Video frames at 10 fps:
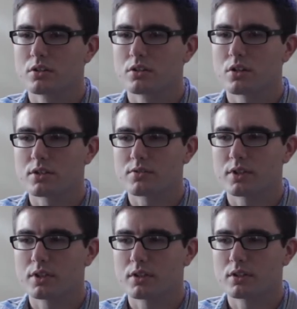
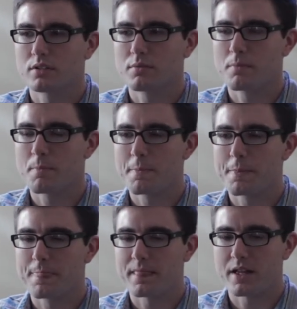CrossFit?
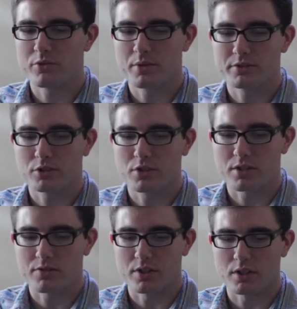Have you ever
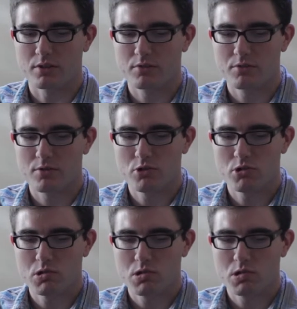CrossFit?
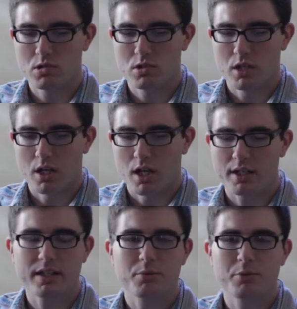
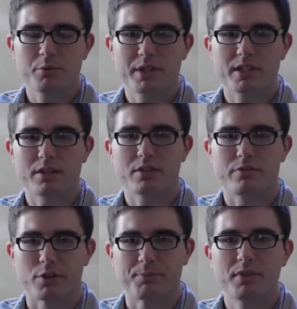Yeah, we'll make that the
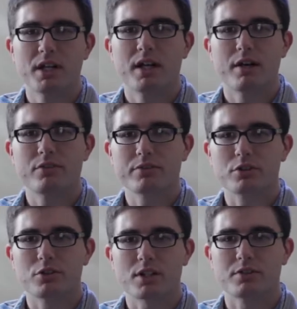verb. Have you
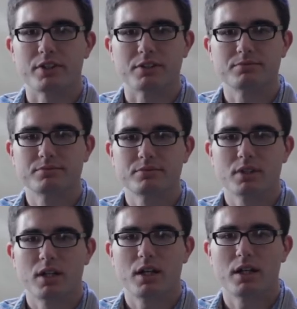ever CrossFit?
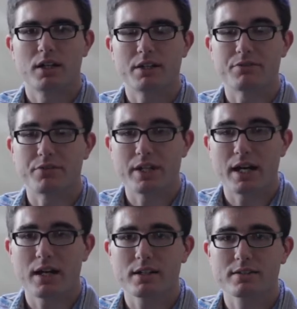Uh, if
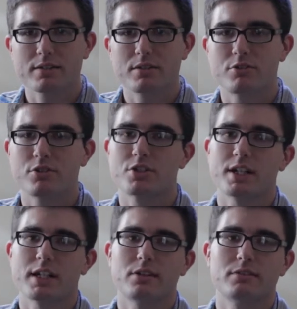not, you should
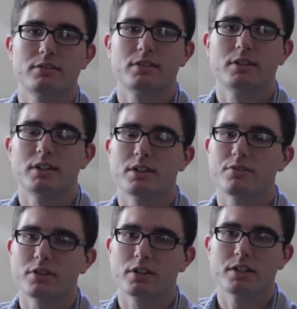check it out.
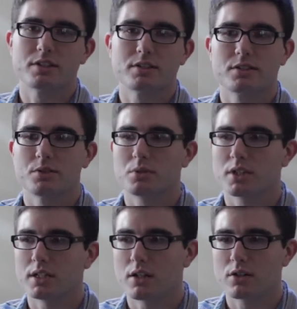If you're into
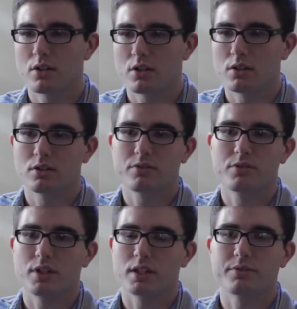working out at all,
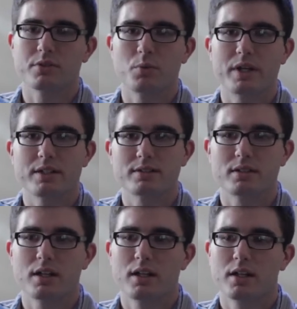you like lifting
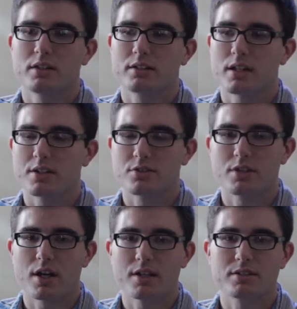weights, like to
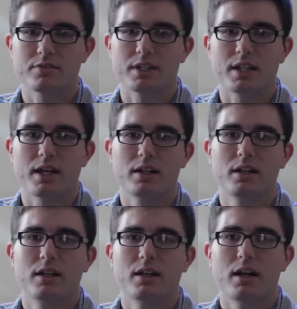exercise, stuff like that,
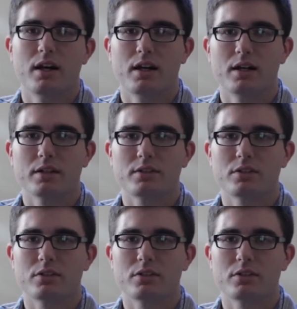uh,